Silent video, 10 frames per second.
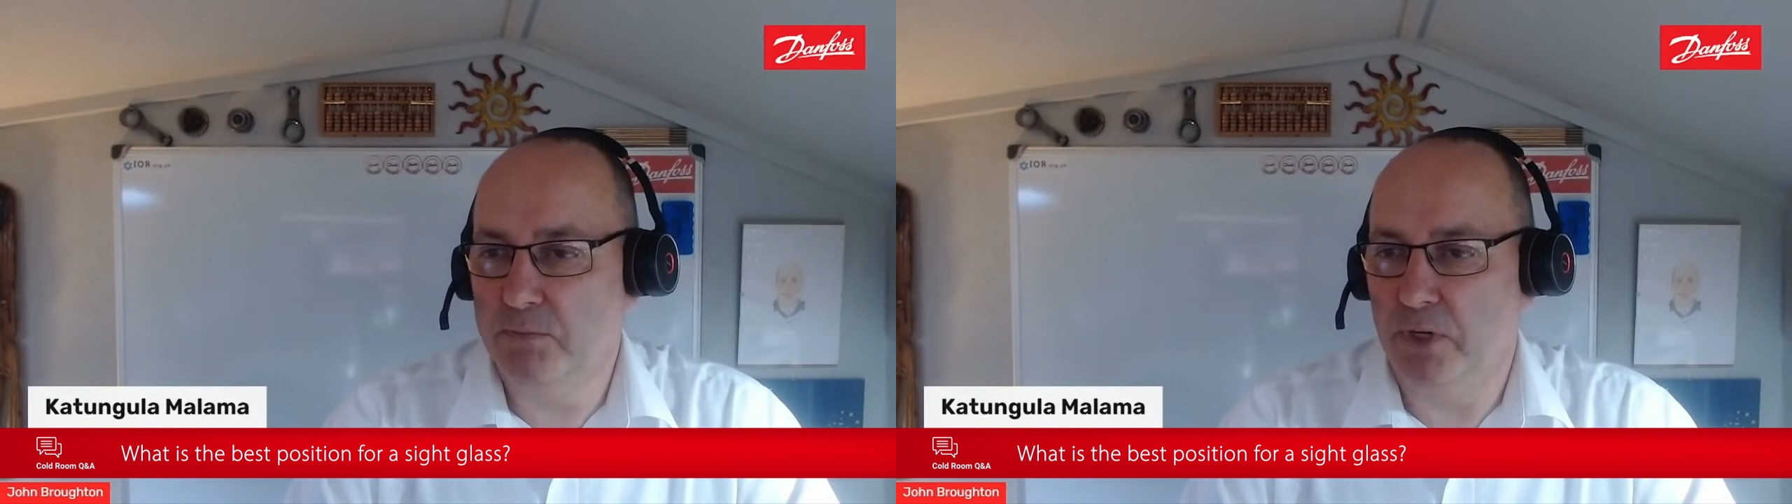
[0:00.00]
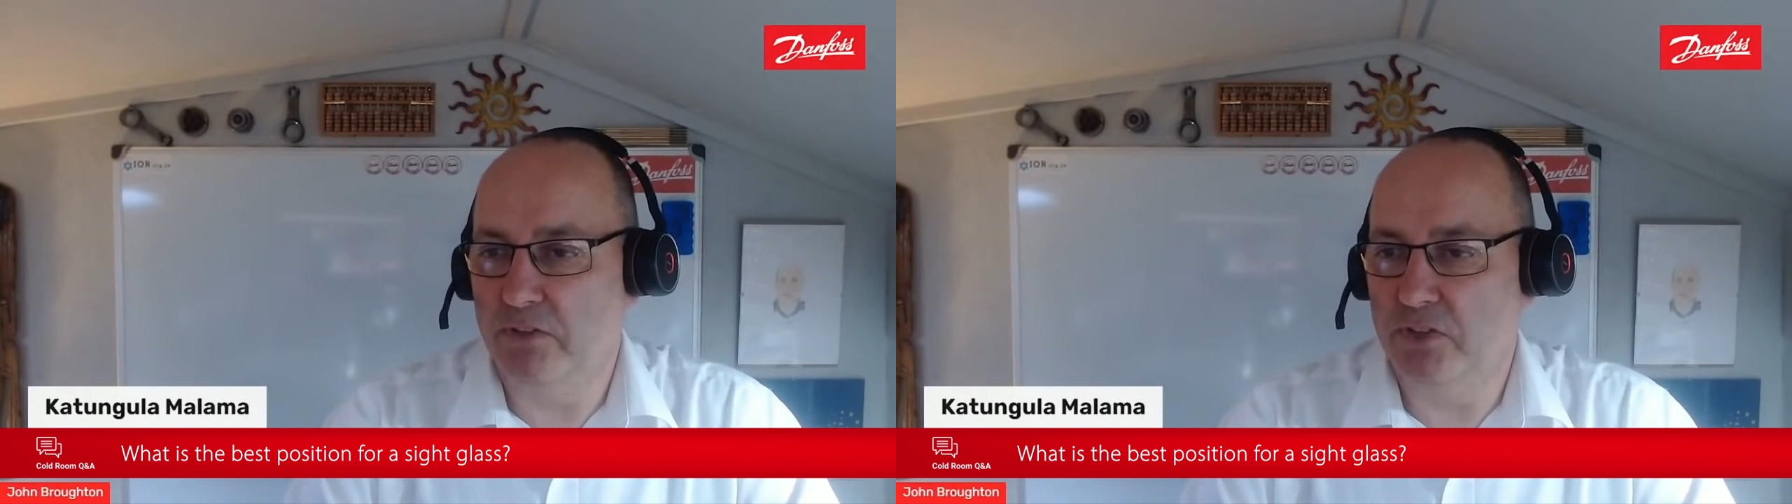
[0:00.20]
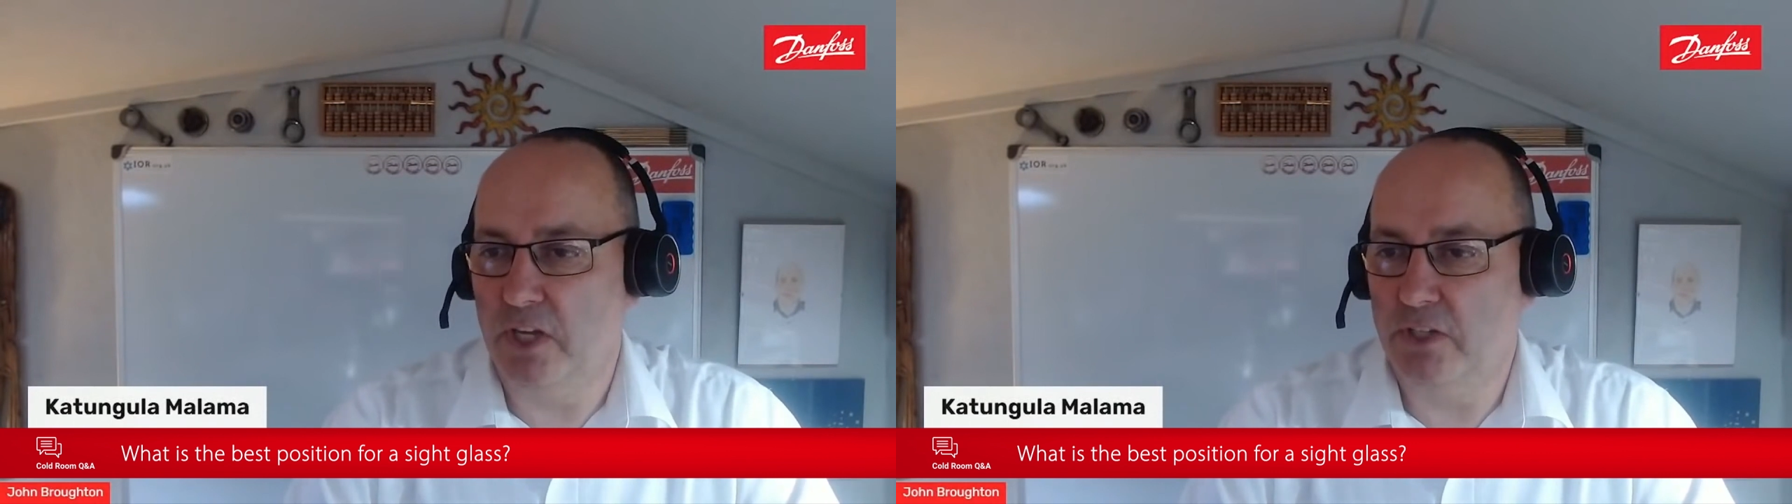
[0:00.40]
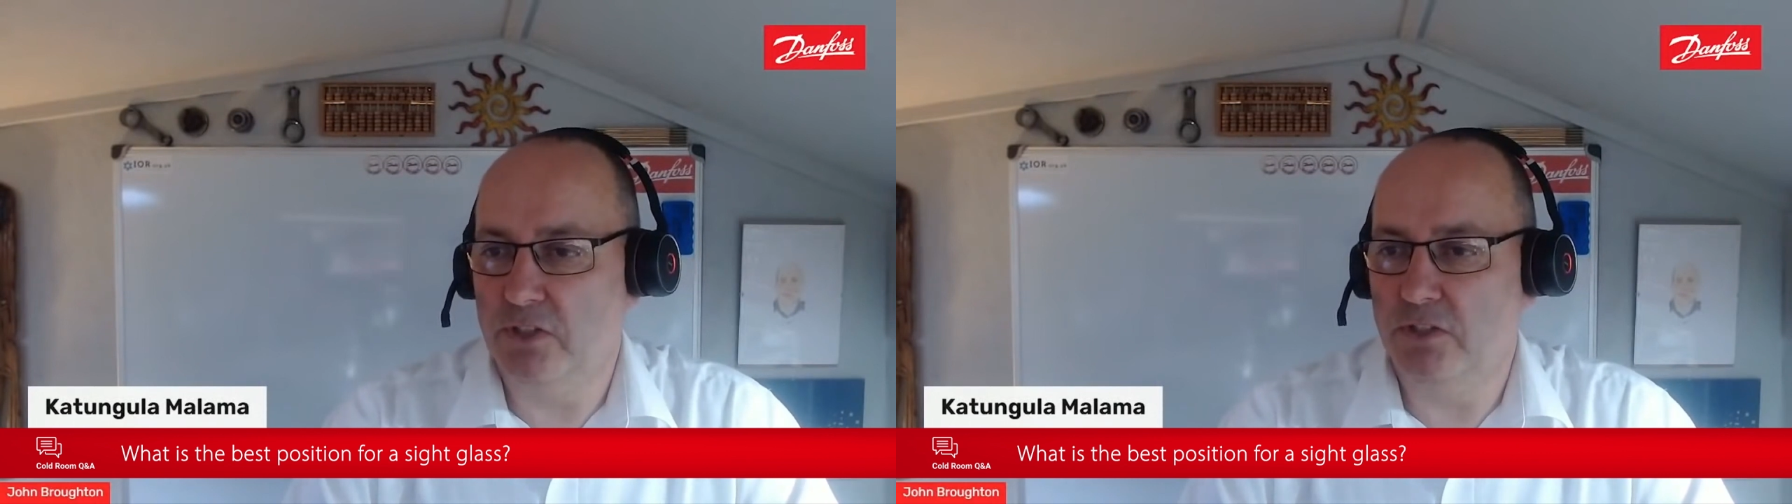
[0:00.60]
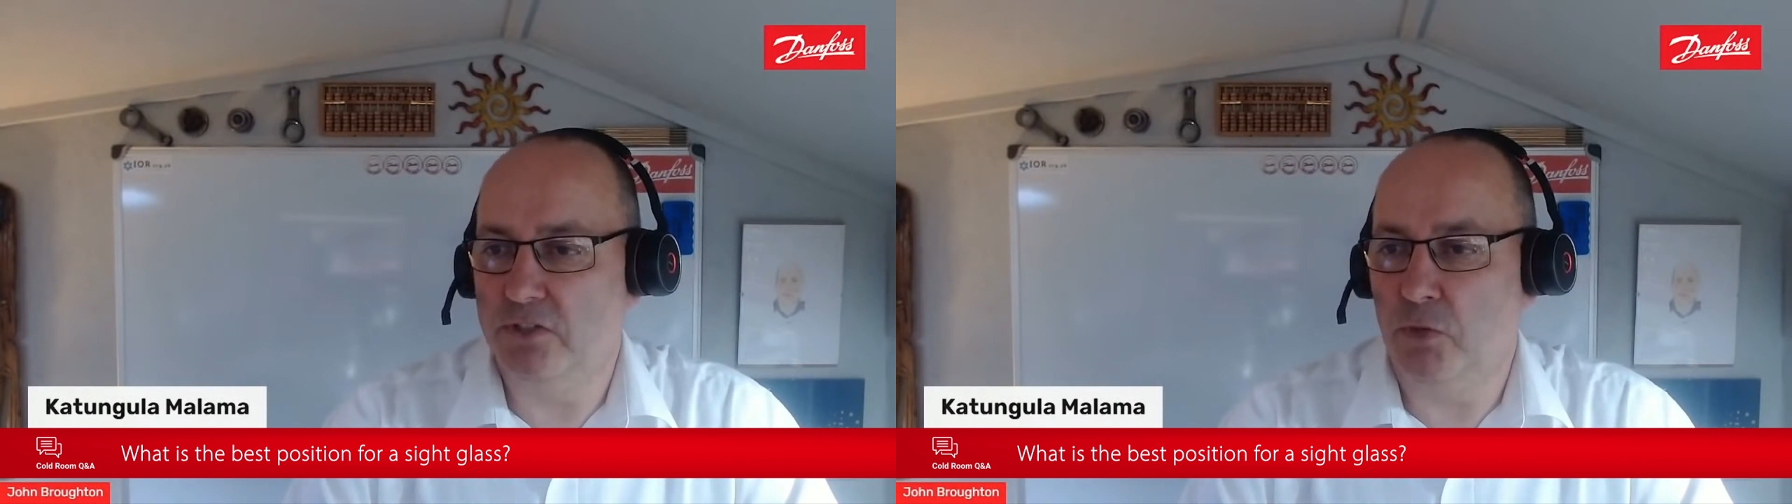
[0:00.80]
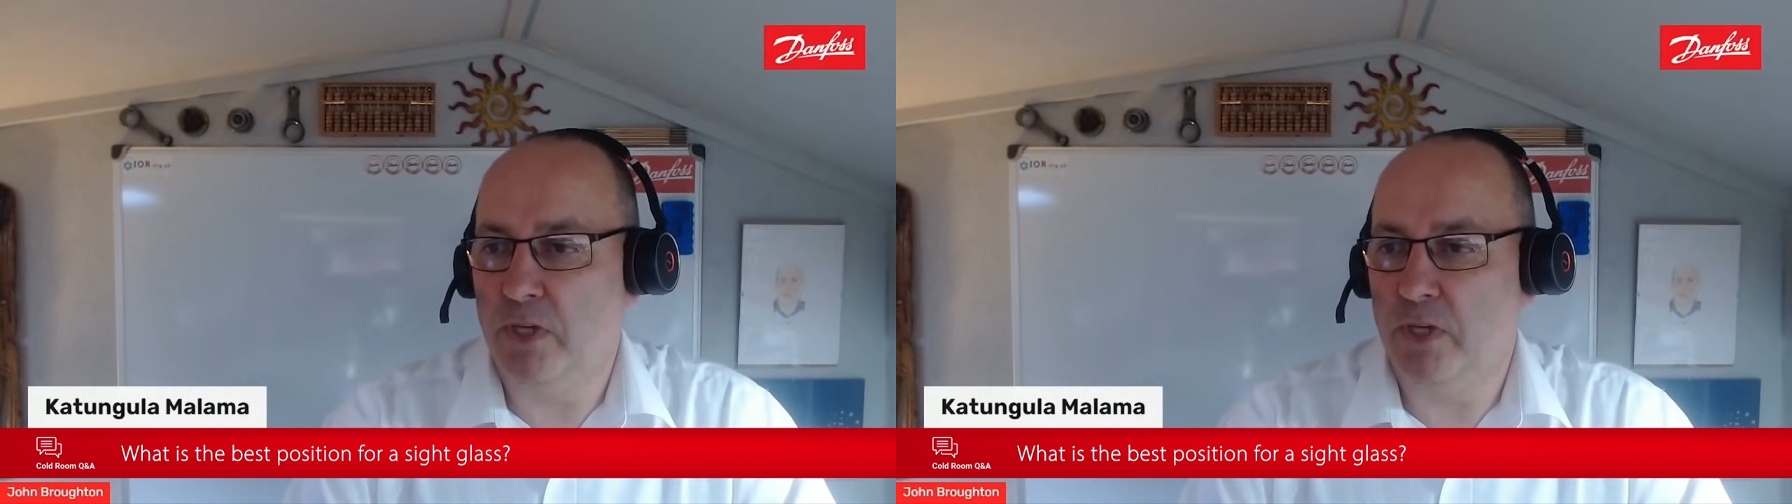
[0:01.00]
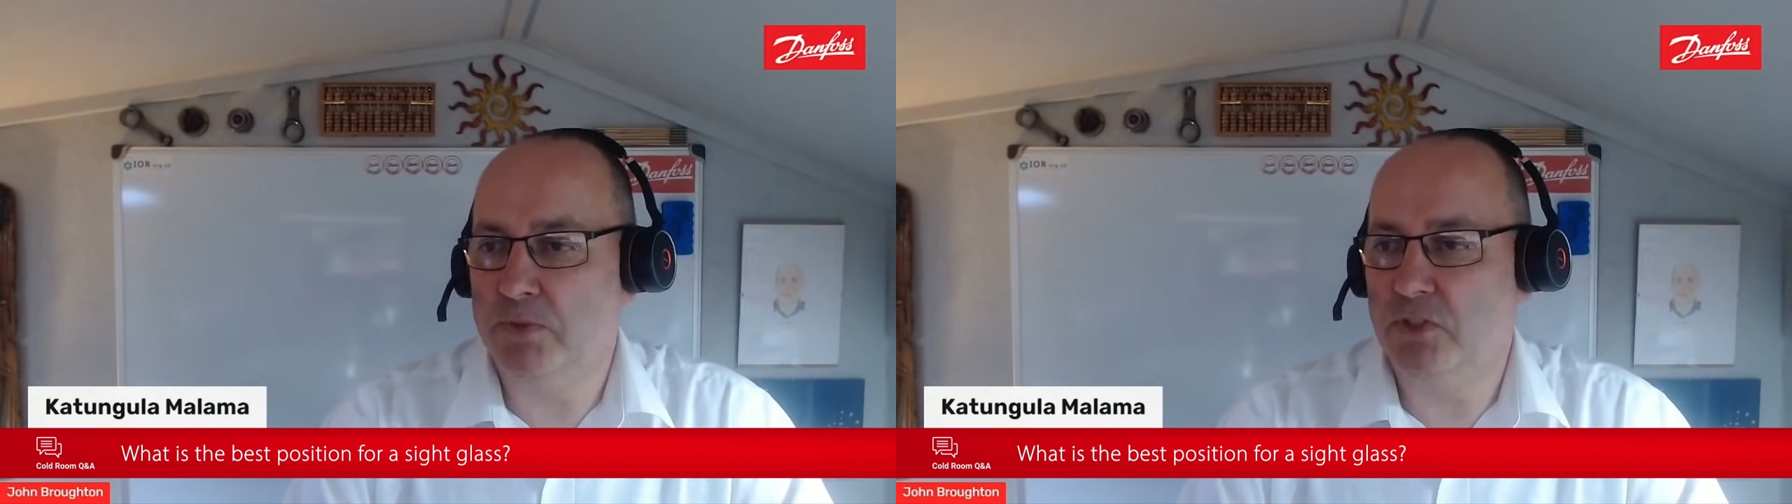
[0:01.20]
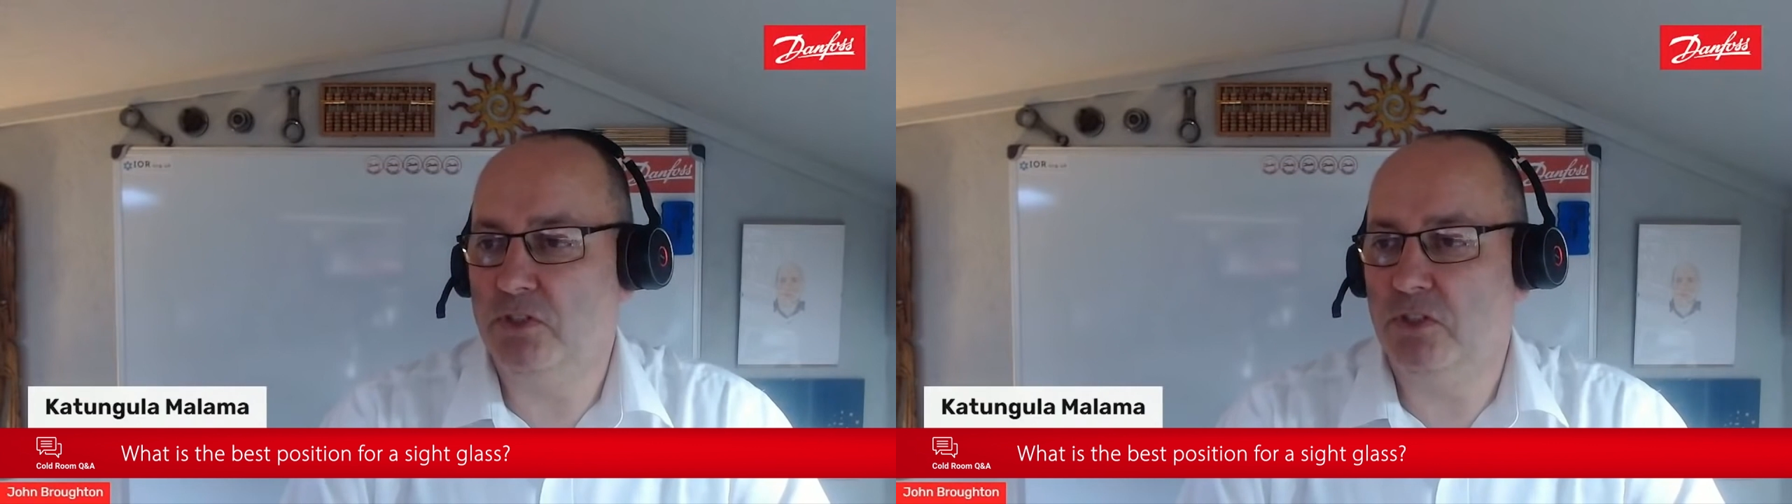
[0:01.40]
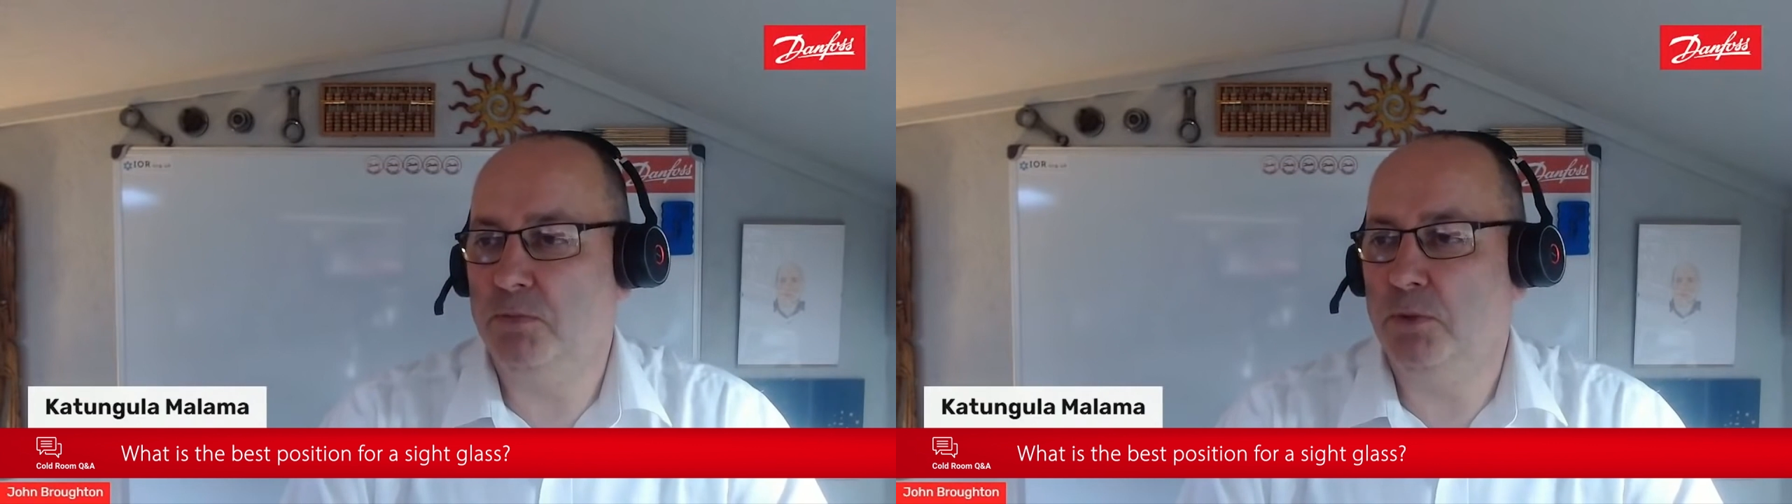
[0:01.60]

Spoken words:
pronunciation. So best position